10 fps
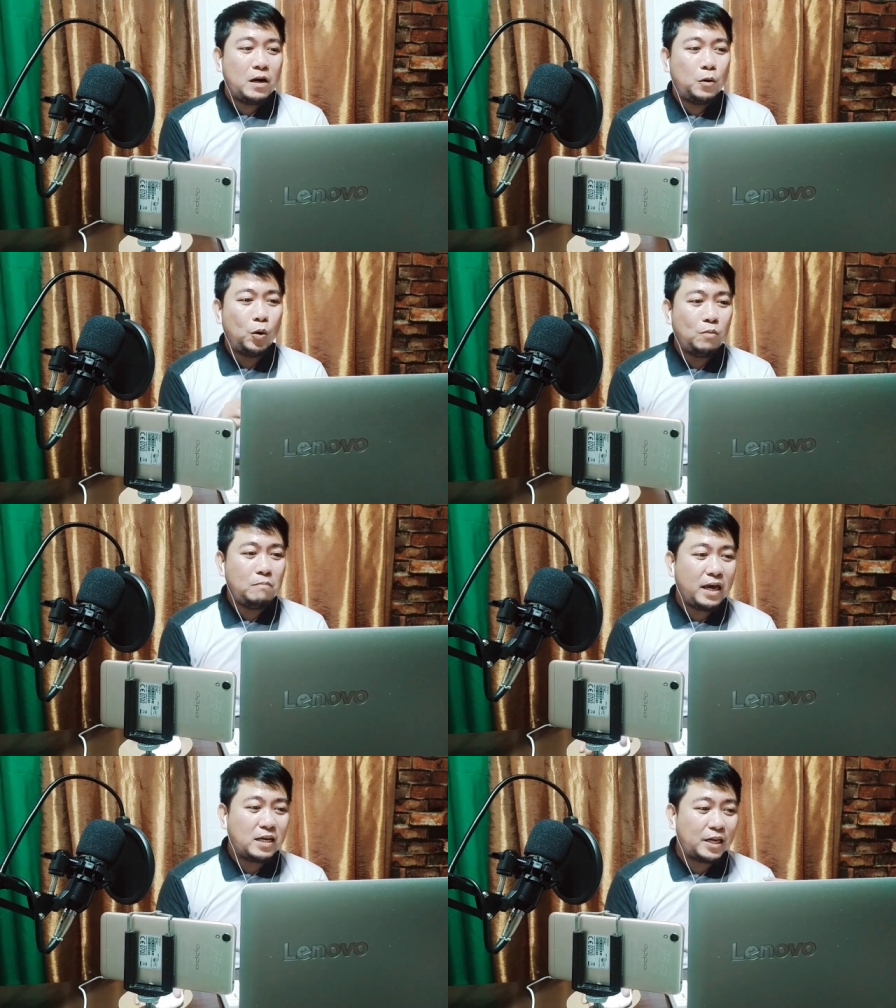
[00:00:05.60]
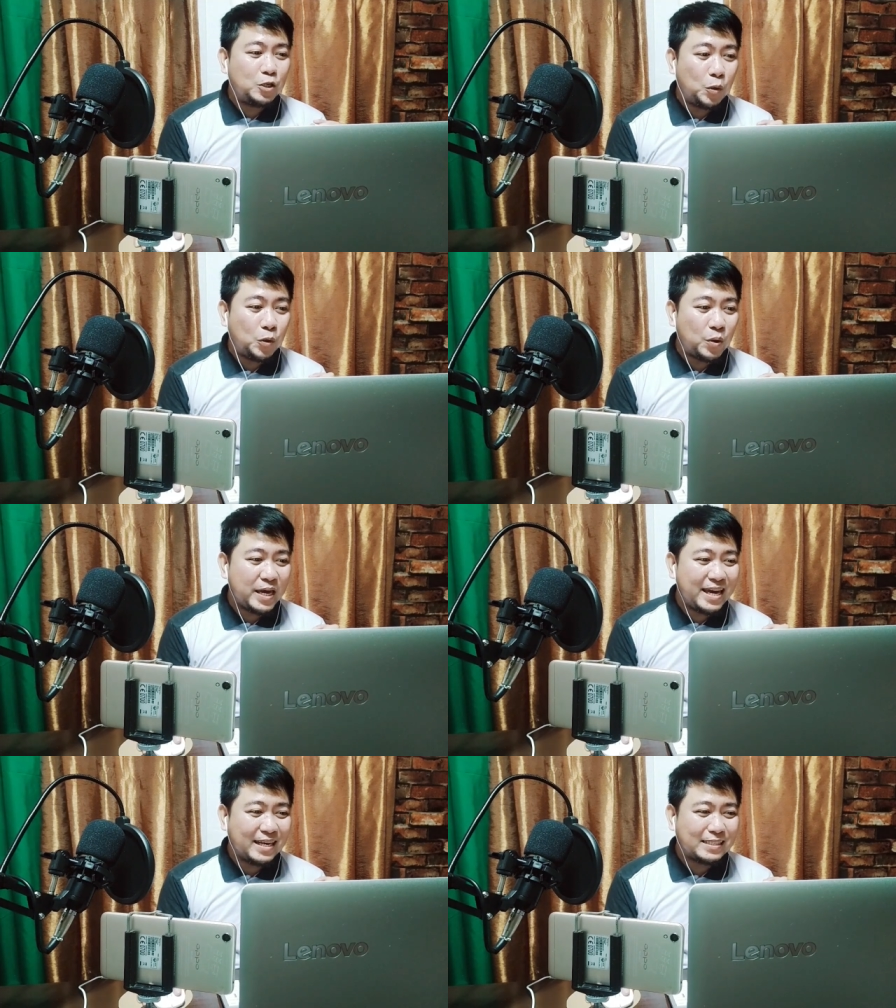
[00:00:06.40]
Oh my God, who
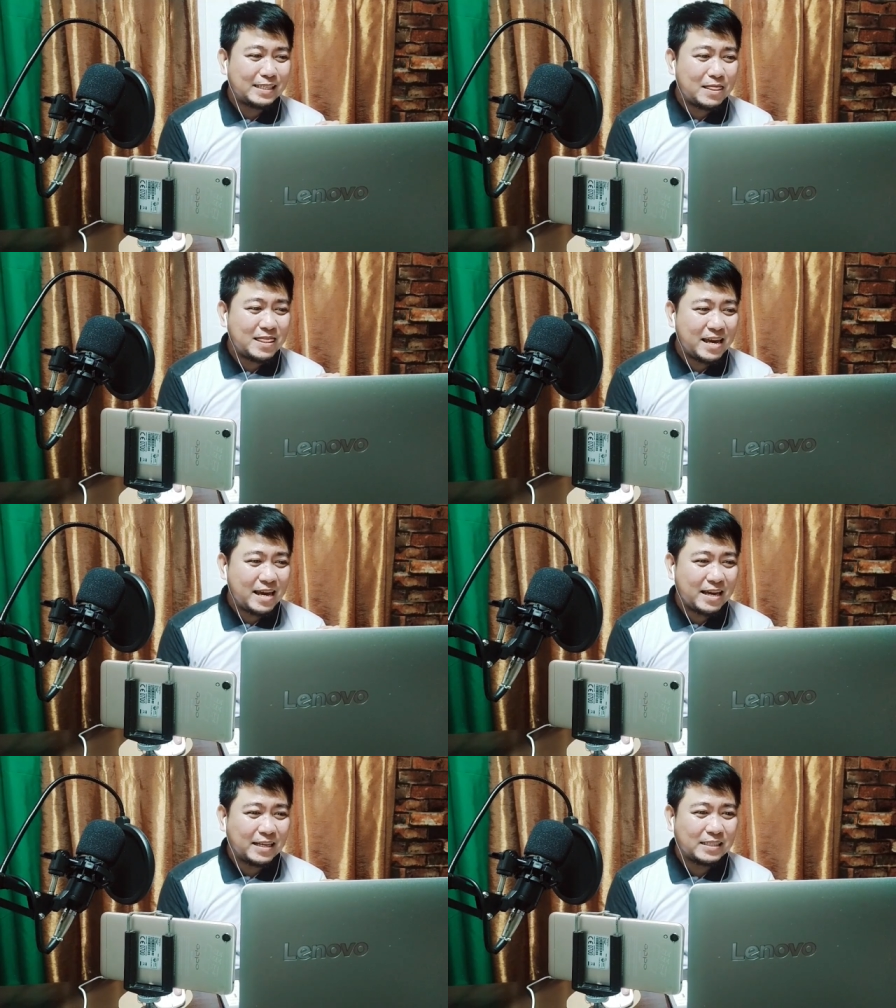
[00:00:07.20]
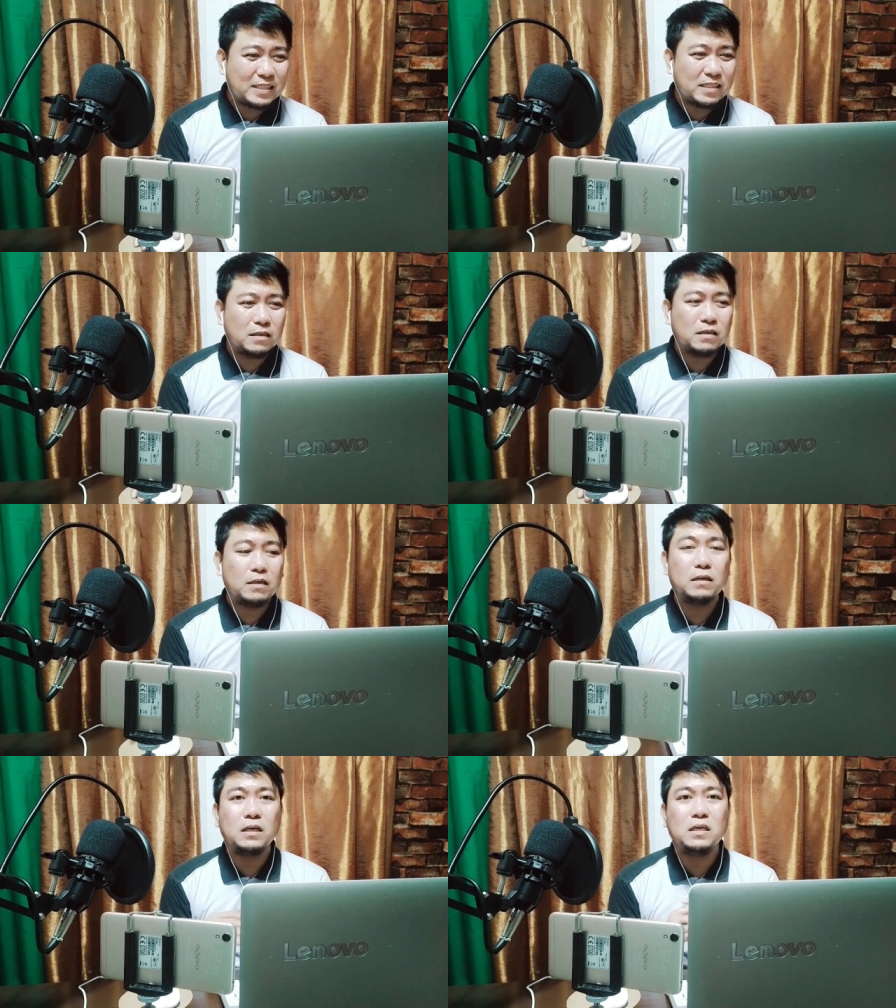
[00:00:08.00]
is this
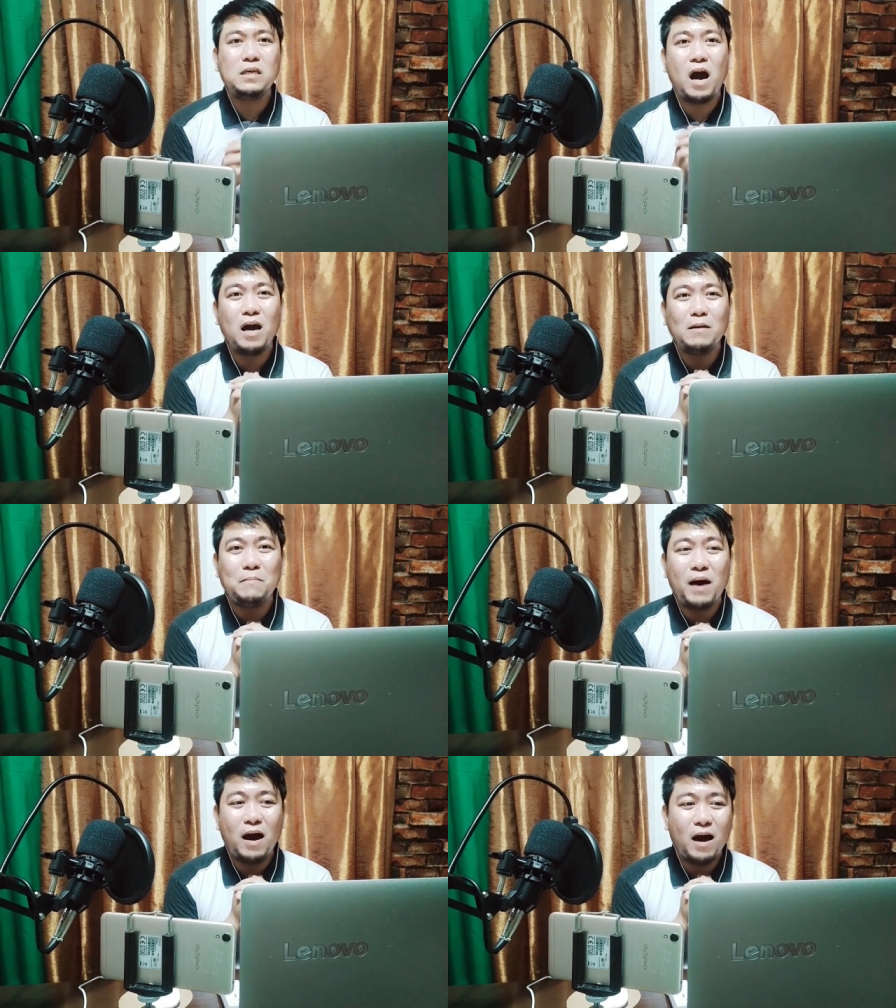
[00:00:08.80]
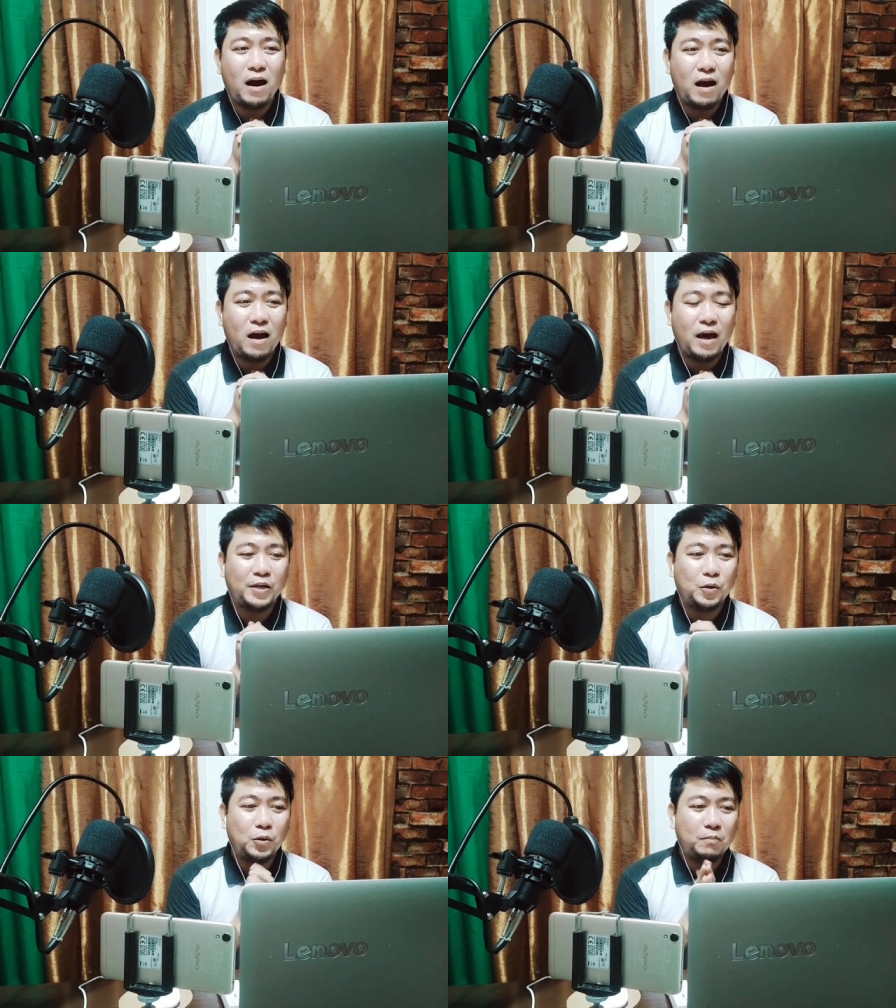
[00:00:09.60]
young man?
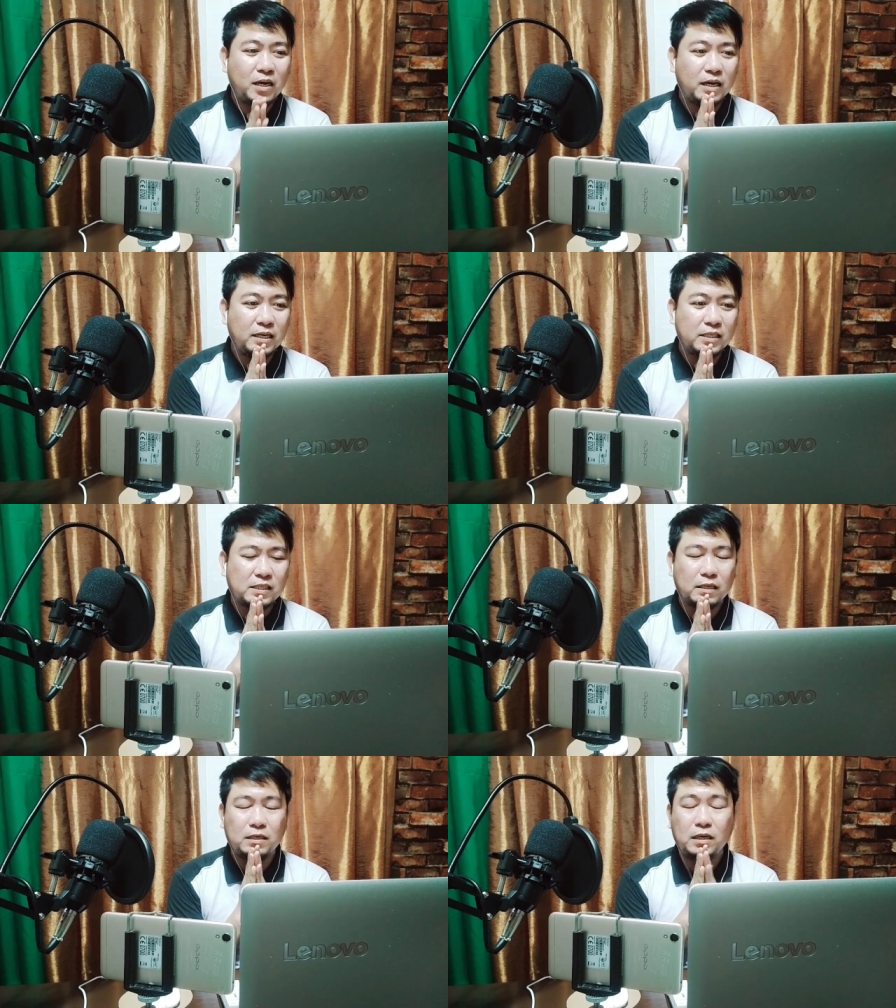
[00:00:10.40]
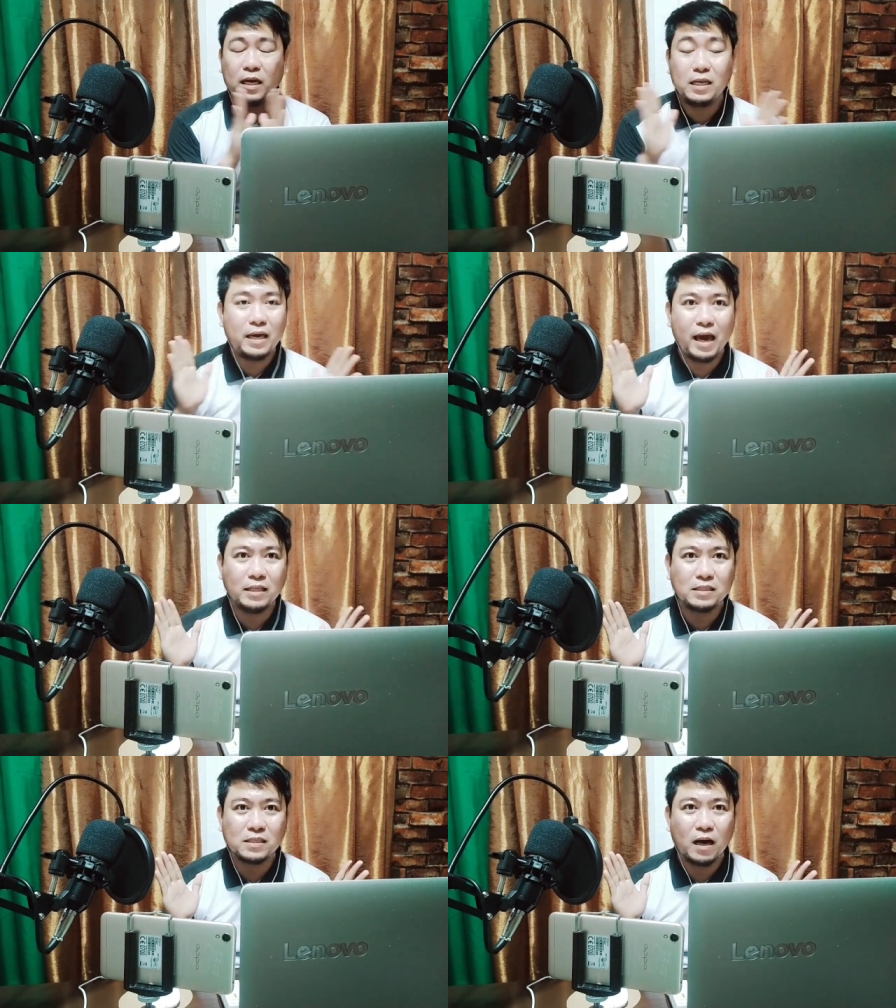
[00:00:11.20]
Oh my God, he's really
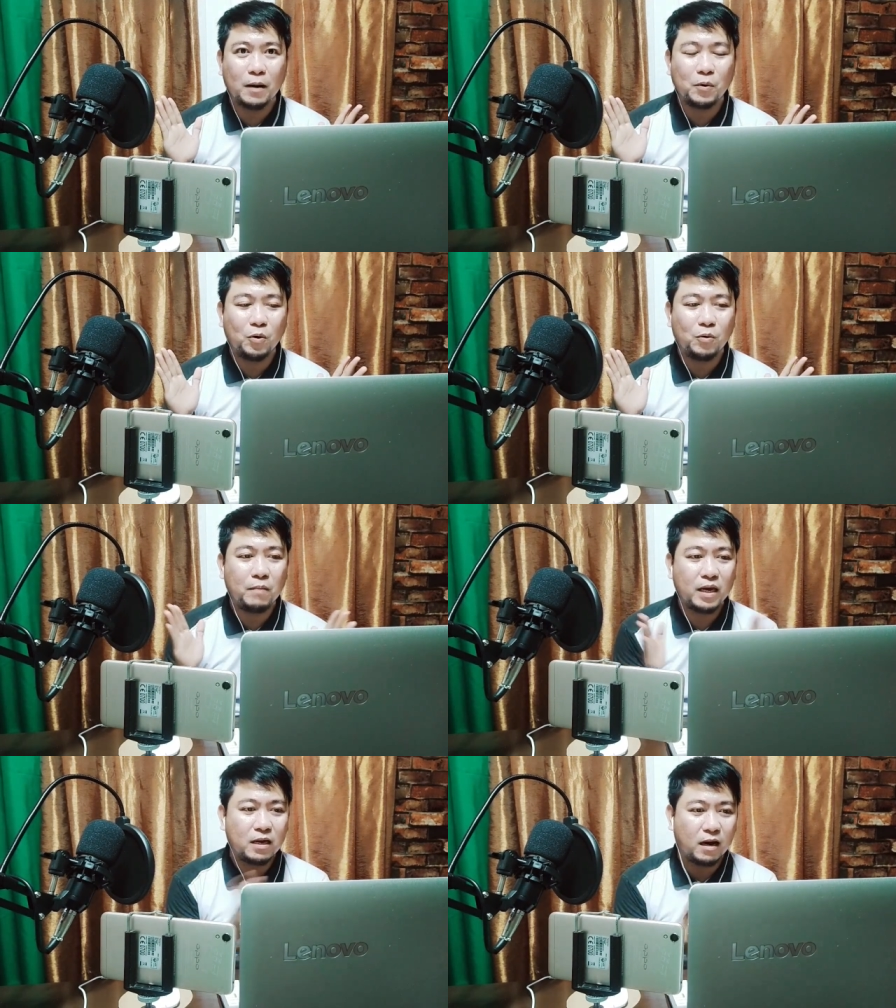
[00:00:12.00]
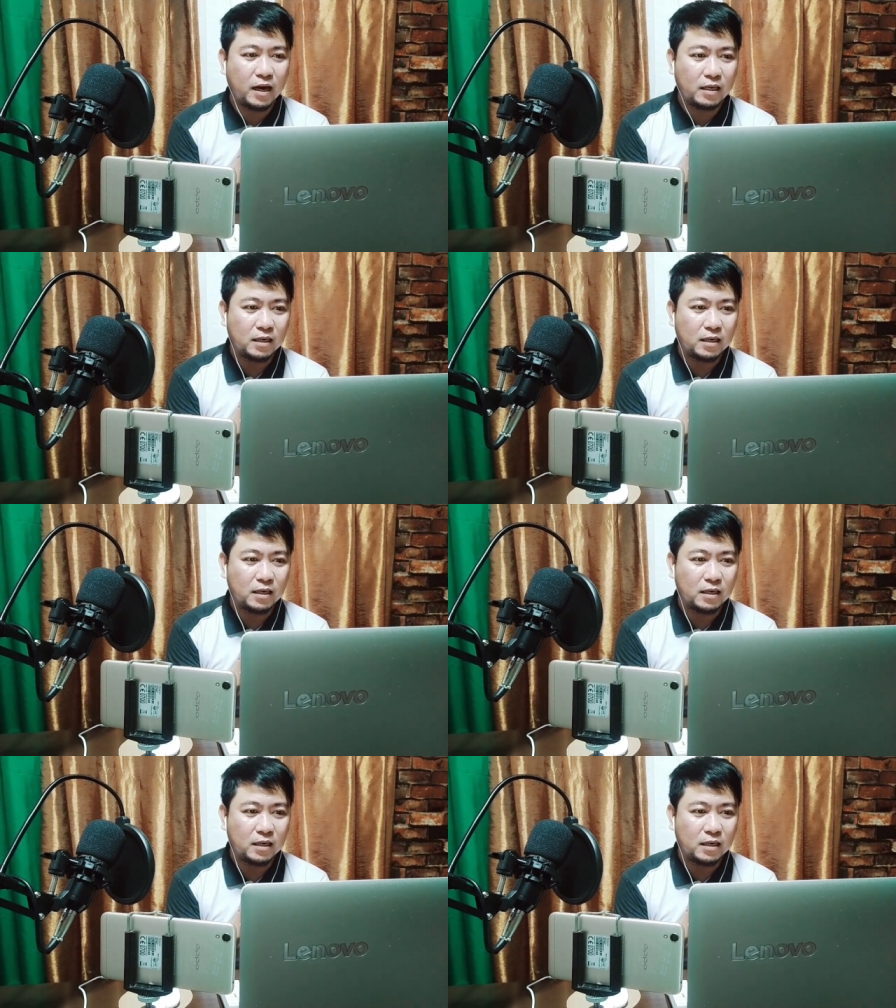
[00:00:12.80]
handsome. Oh my God.